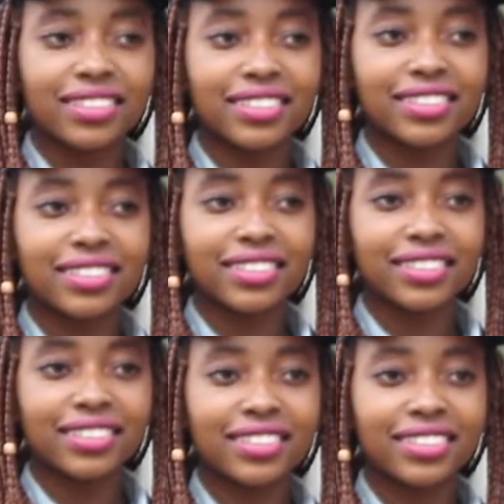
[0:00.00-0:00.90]

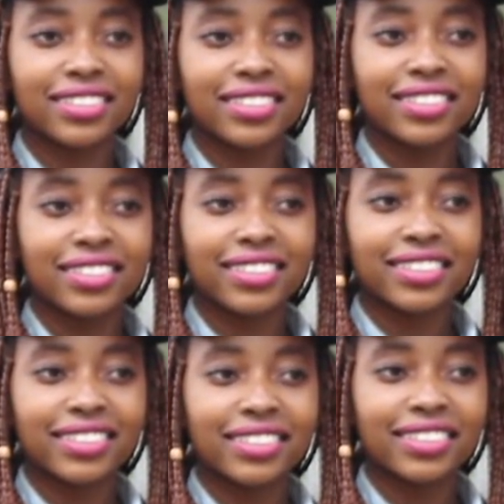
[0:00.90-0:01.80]

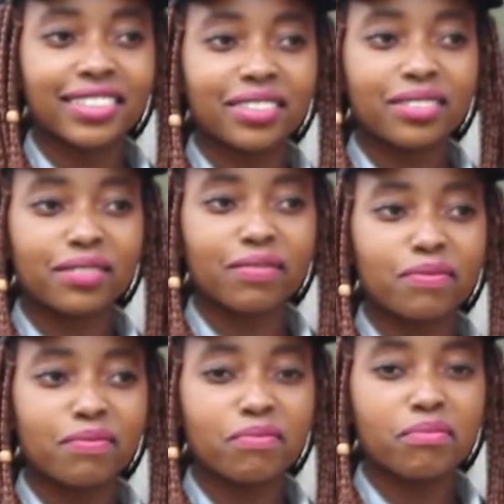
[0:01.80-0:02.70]

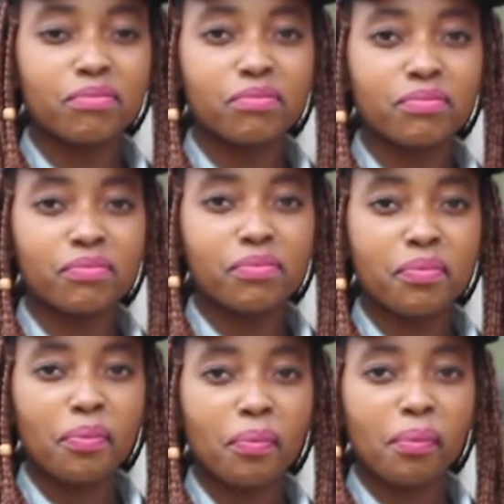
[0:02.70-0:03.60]

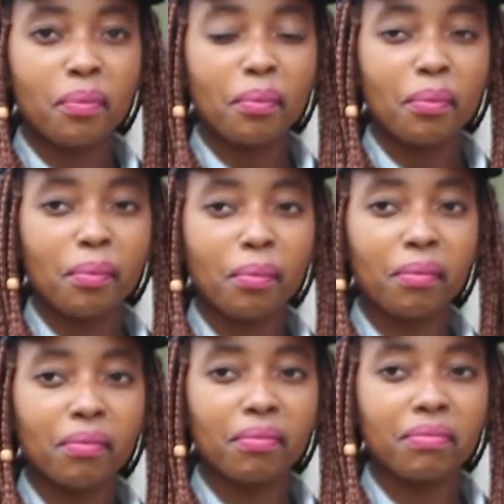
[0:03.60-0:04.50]

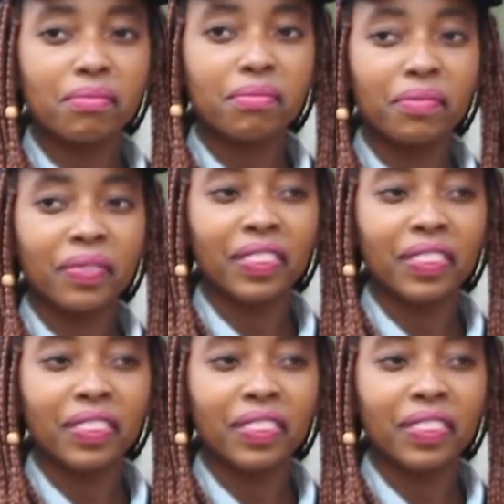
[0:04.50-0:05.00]
(not speaking)